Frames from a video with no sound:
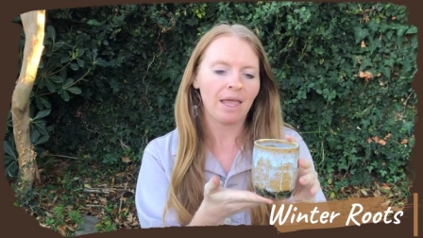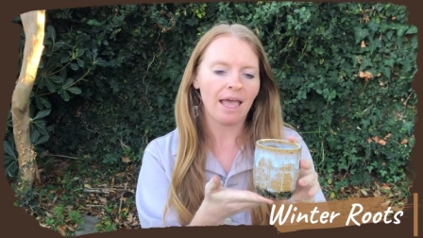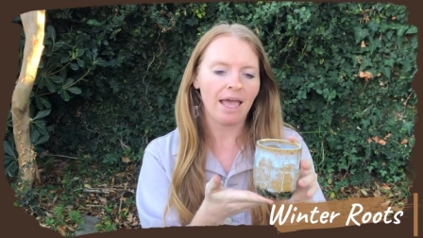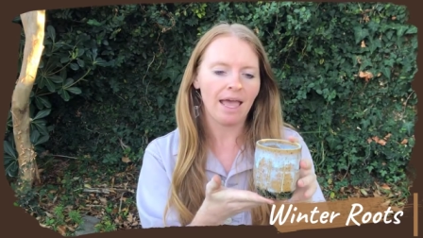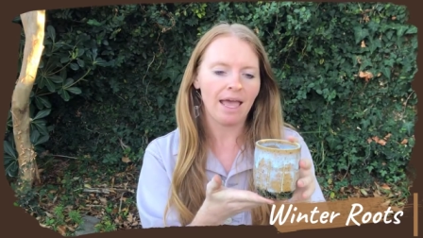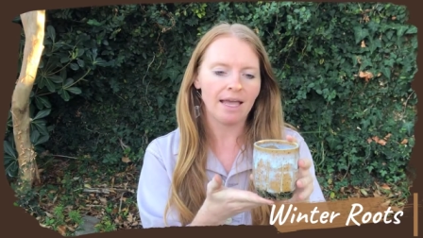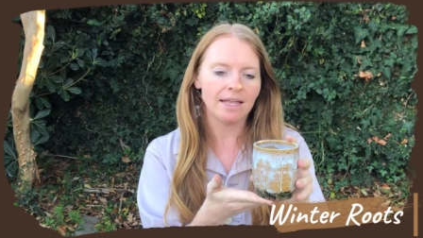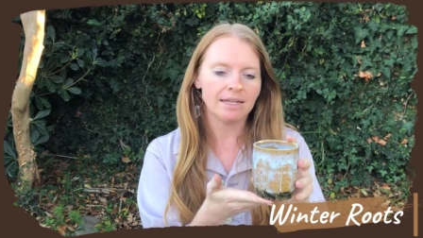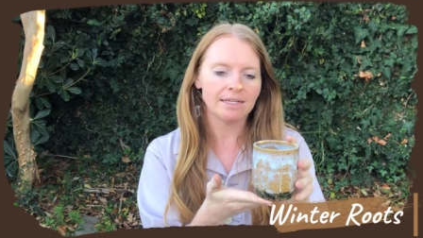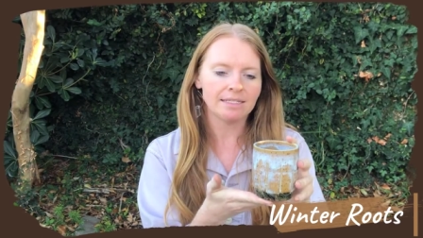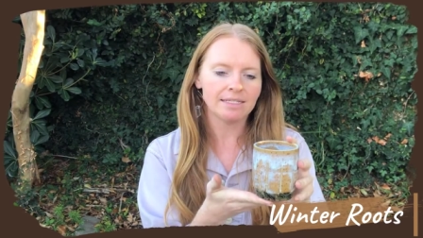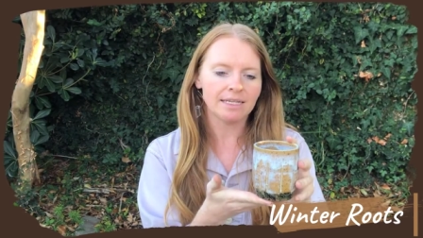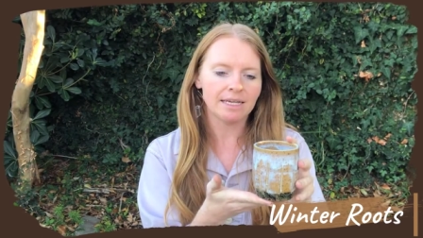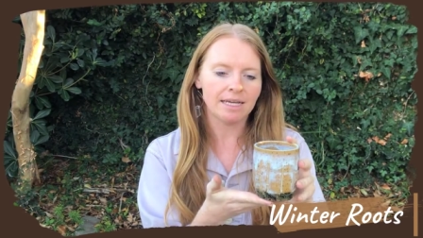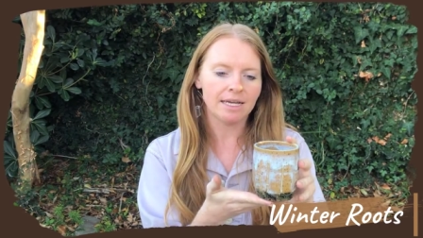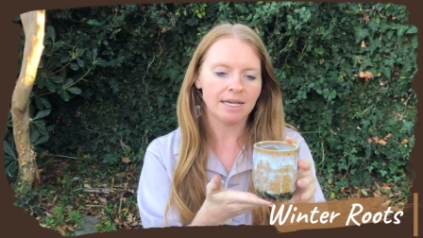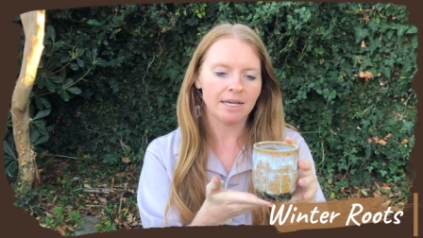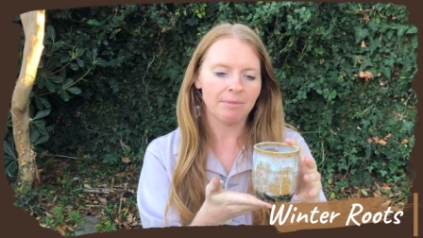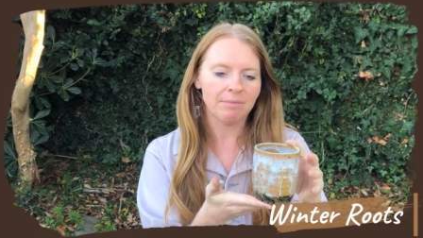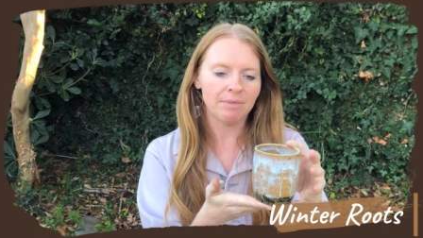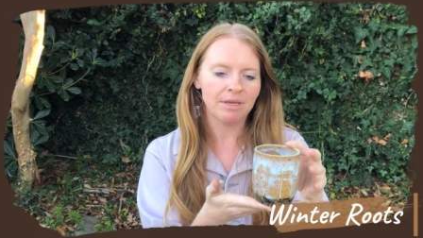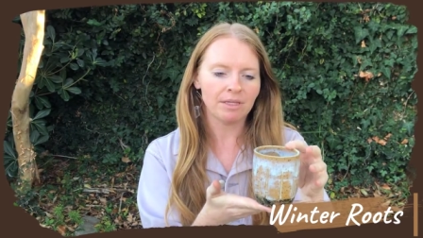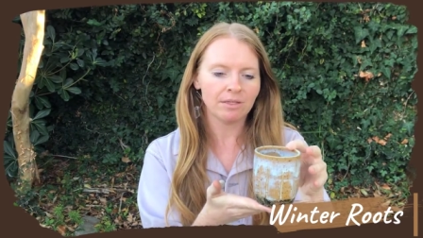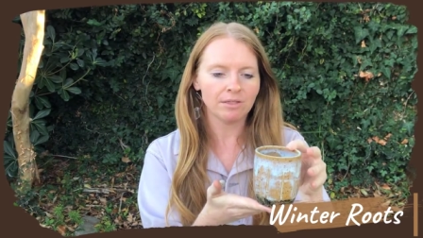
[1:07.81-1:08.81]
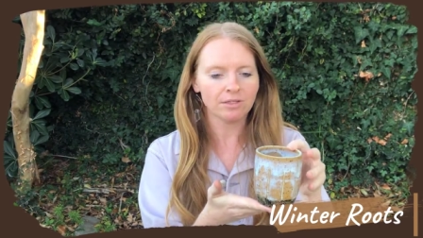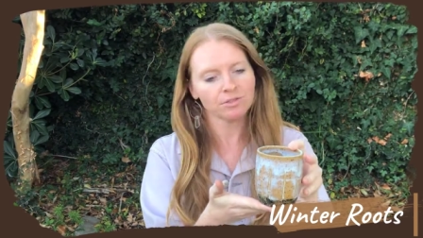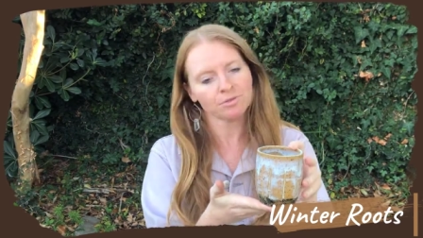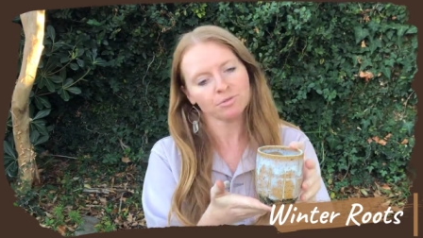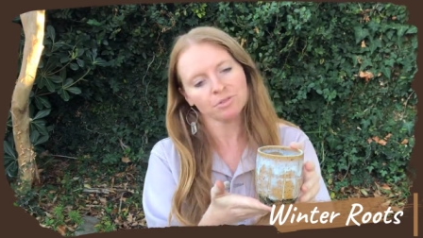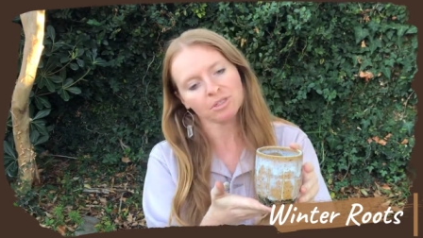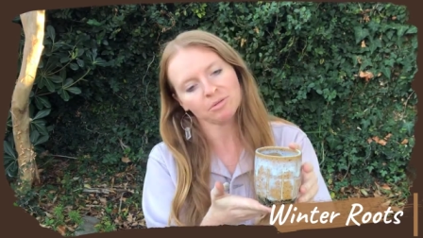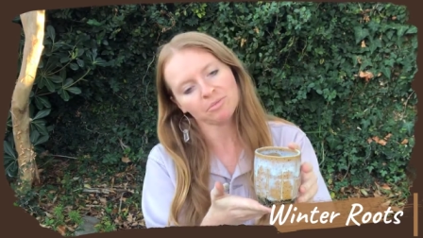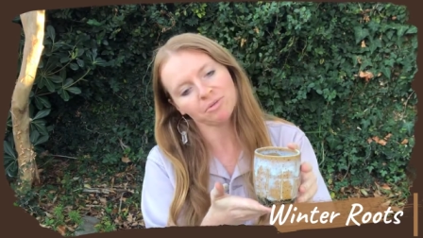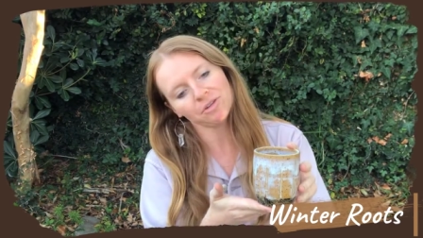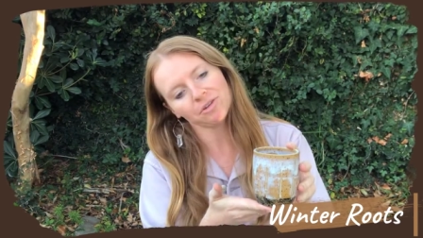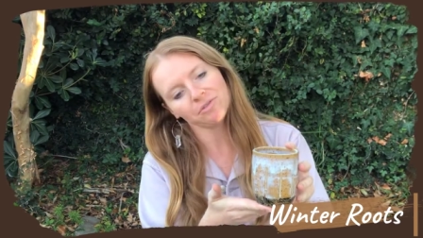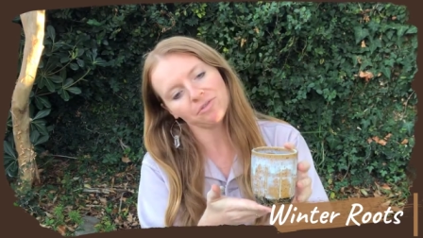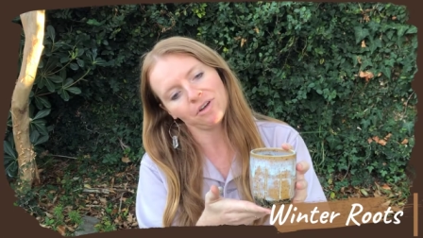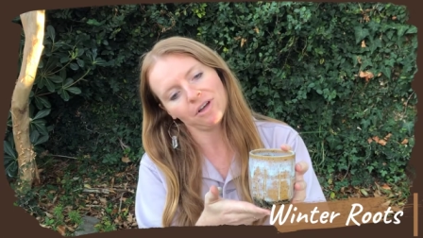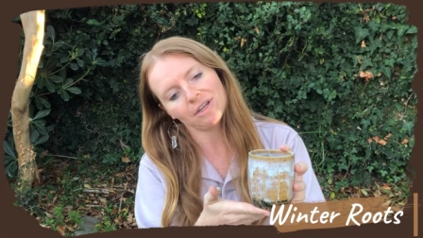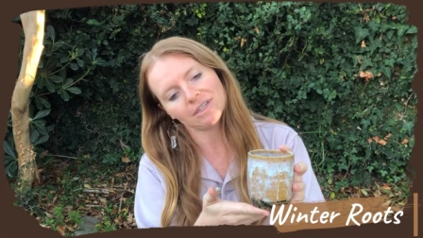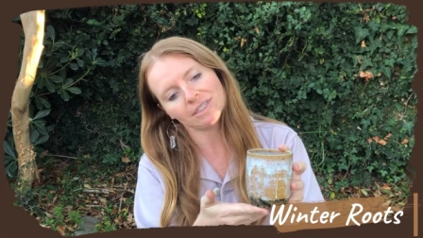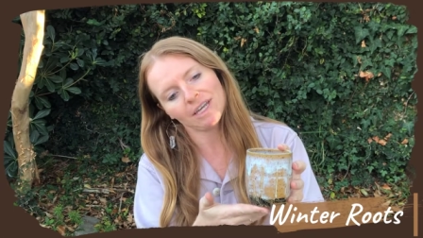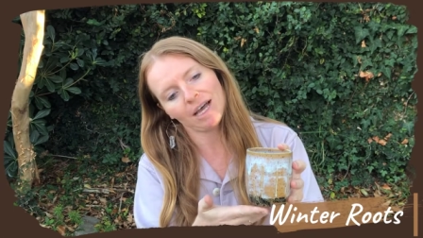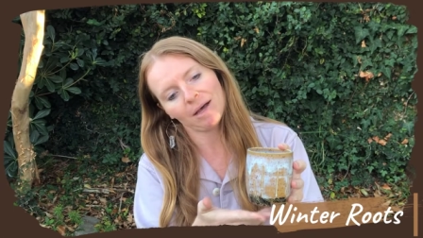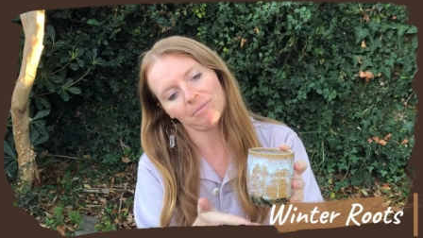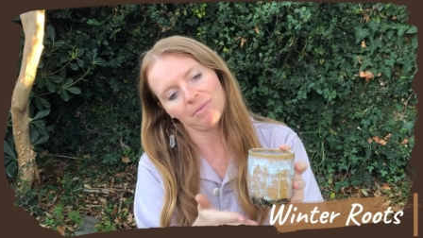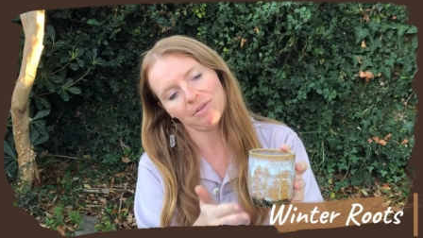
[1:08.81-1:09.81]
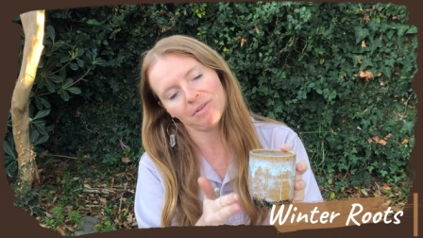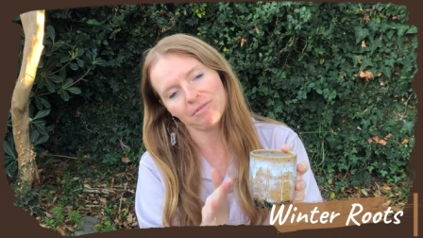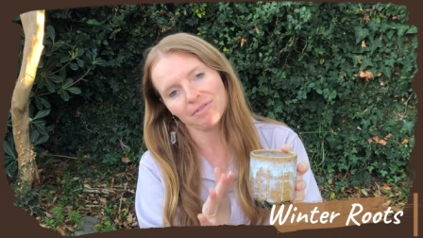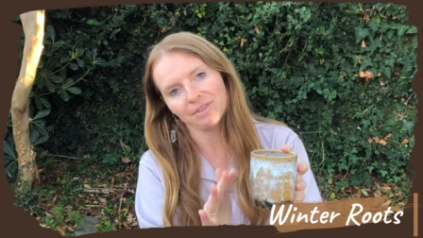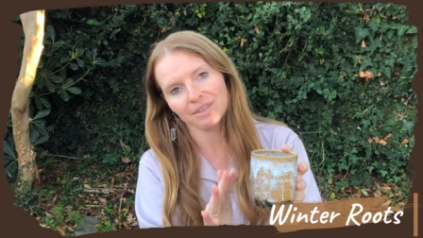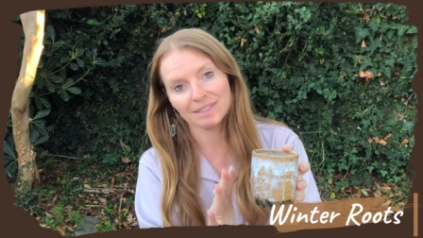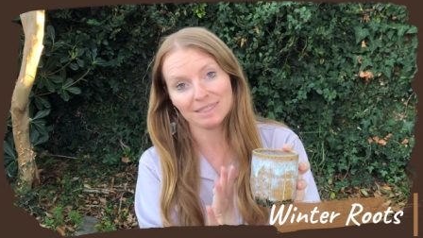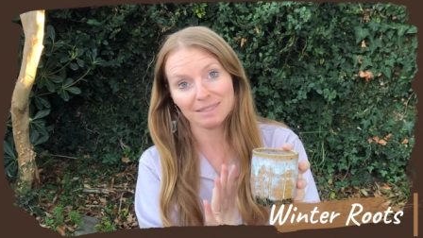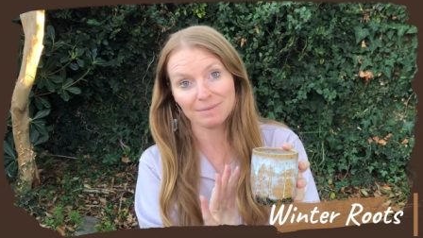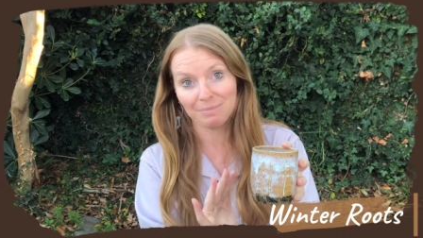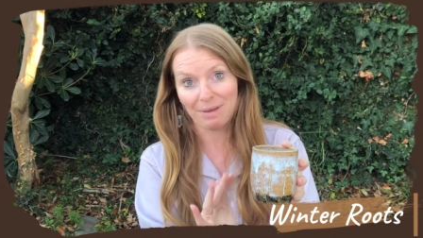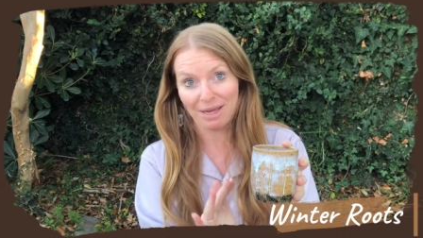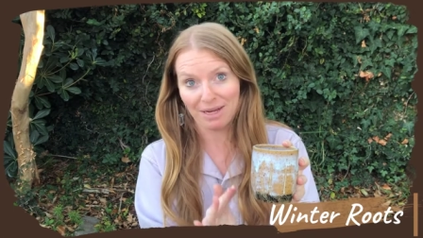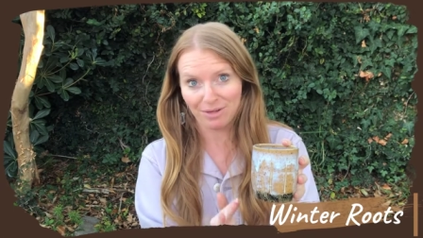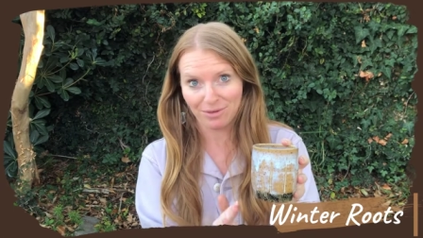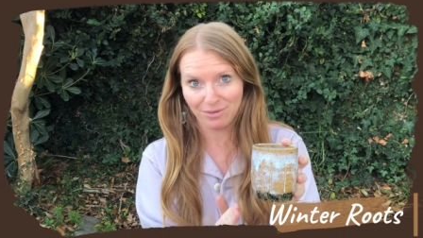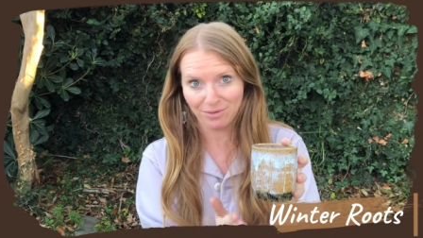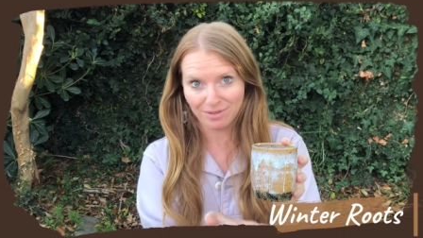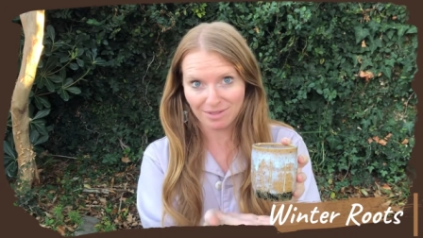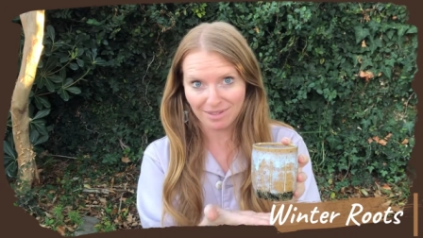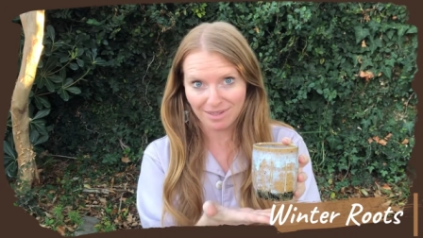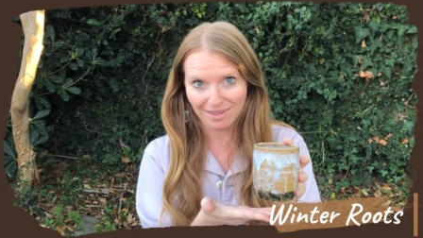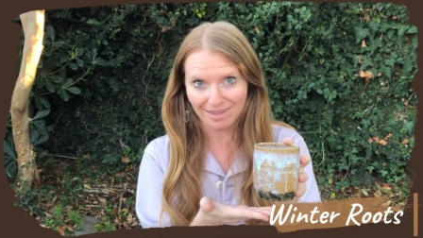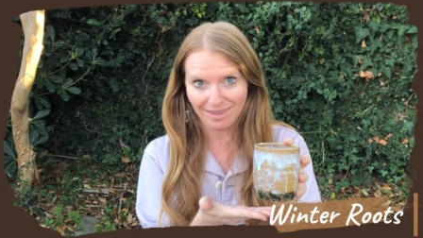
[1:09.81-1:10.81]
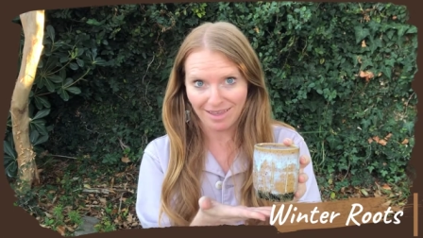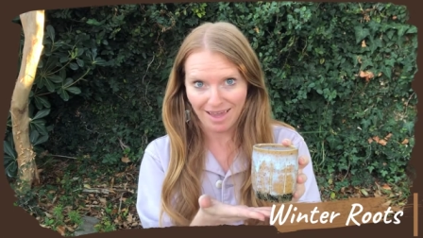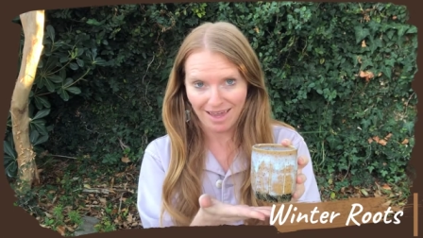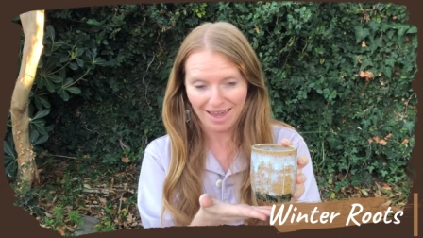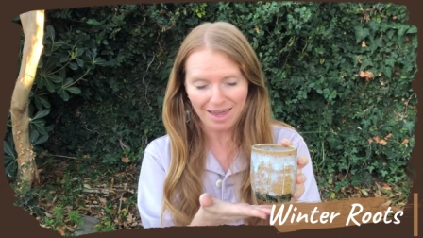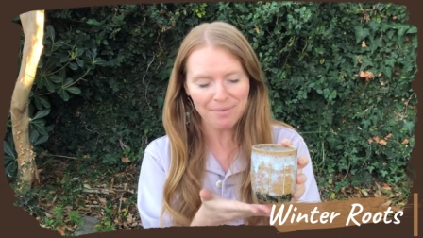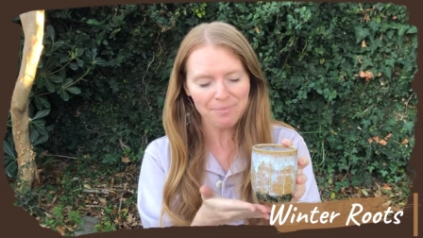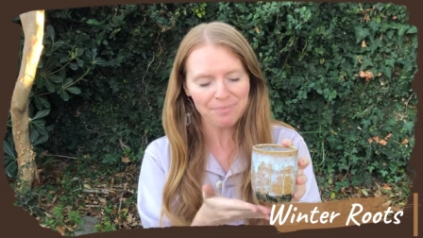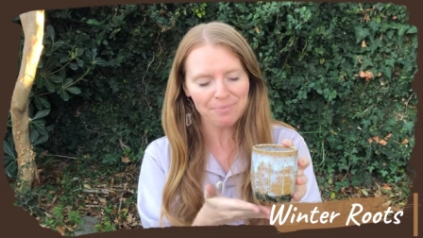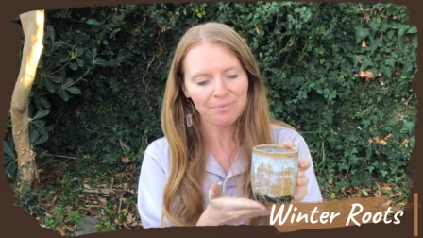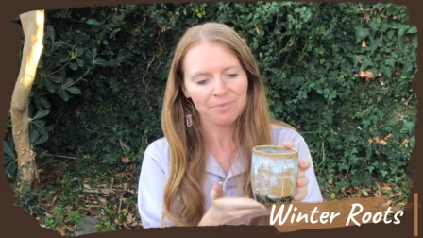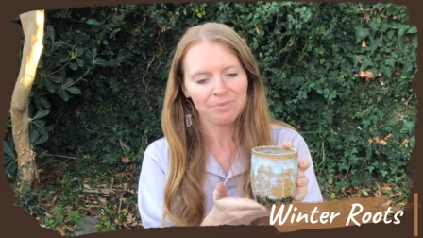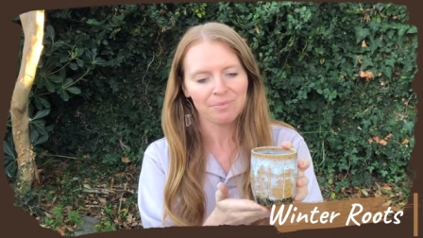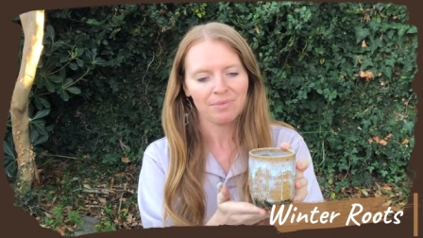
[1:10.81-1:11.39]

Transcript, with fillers: and um, it looks really beautiful on top of the speckled clay.